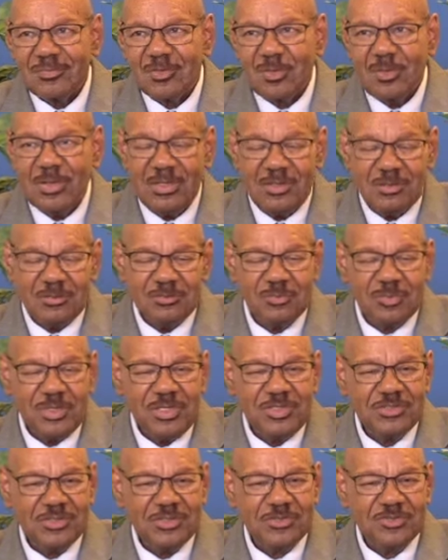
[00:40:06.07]
well, we
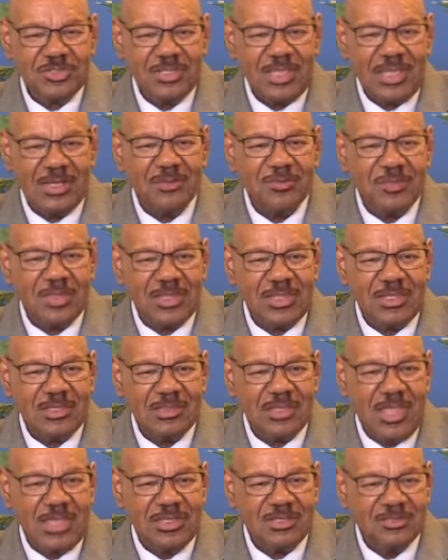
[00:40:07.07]
shall see. I don't think he
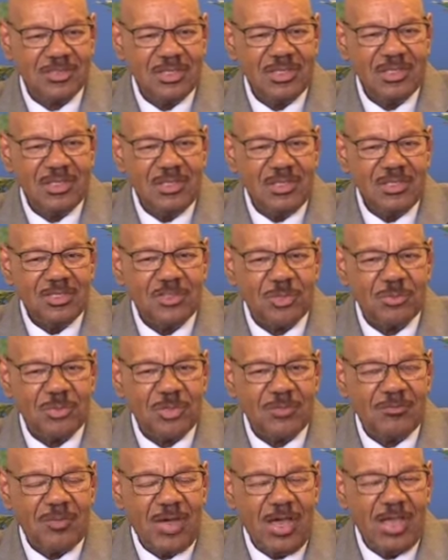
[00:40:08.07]
likes the
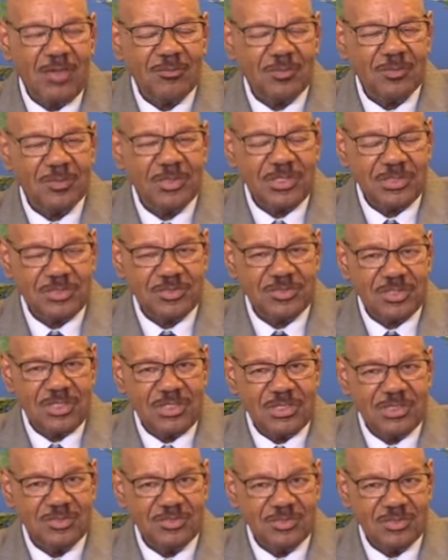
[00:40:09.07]
revival he
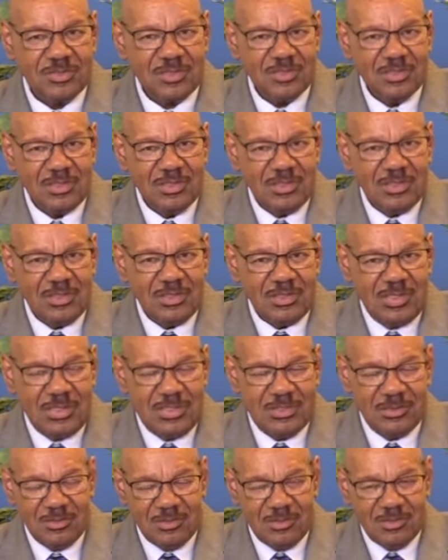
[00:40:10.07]
sees
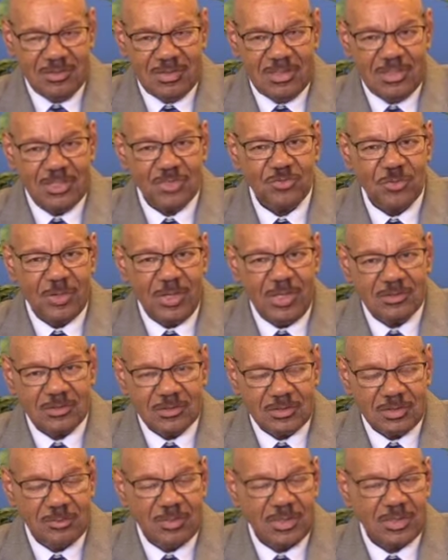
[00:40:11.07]
in Israel
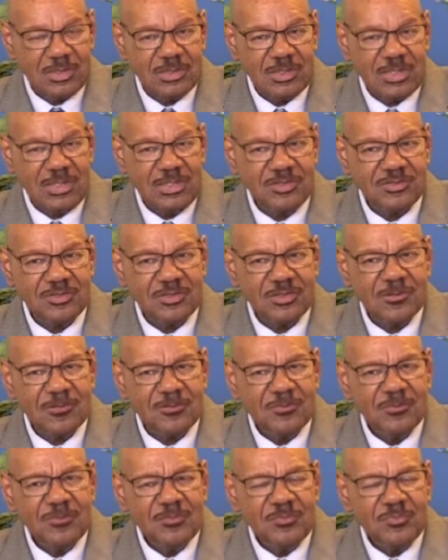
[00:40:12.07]
and the Middle East.
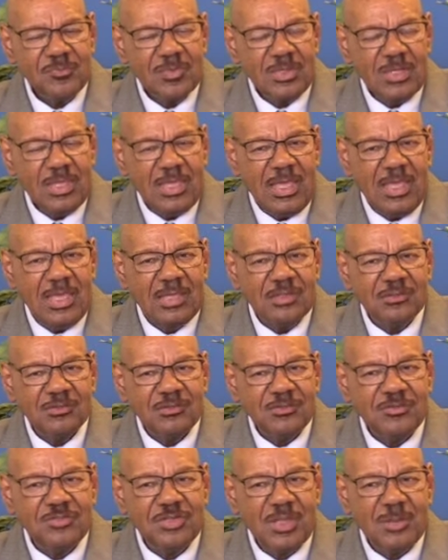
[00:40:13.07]
And
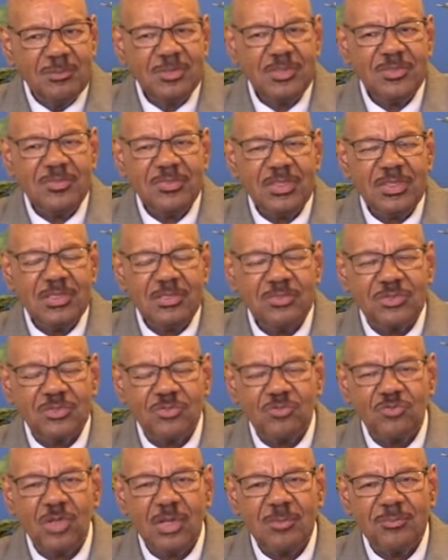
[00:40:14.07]
some of the things that
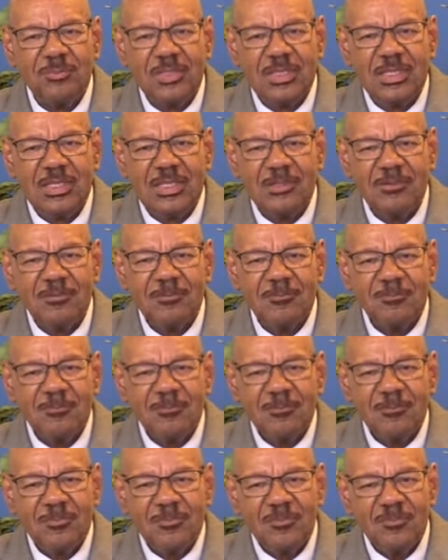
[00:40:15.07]
Trump did,
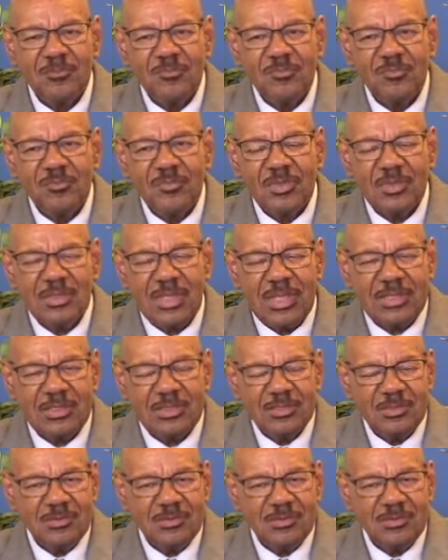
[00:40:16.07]
like